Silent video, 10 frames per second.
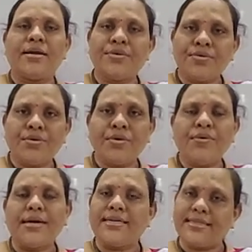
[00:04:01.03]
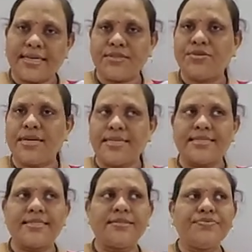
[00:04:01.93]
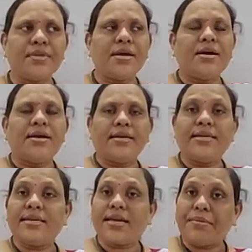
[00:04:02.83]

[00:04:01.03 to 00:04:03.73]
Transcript: you know what is resonance in